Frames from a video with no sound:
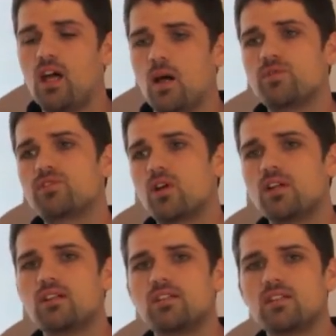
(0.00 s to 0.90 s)
I'm
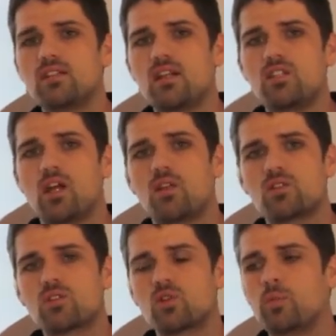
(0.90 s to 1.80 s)
starting a 60-day
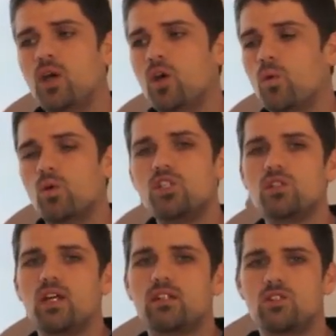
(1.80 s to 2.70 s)
challenge group, would you
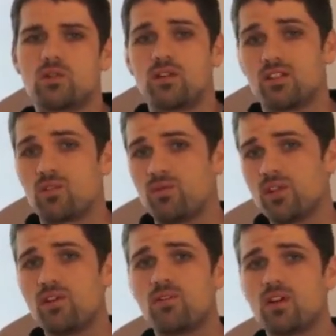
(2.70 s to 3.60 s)
like to join us? A
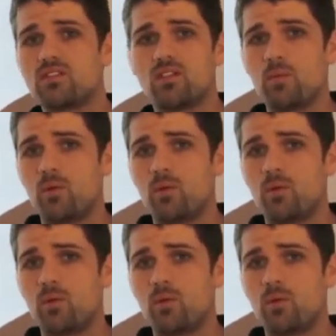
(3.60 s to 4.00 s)
very, very simple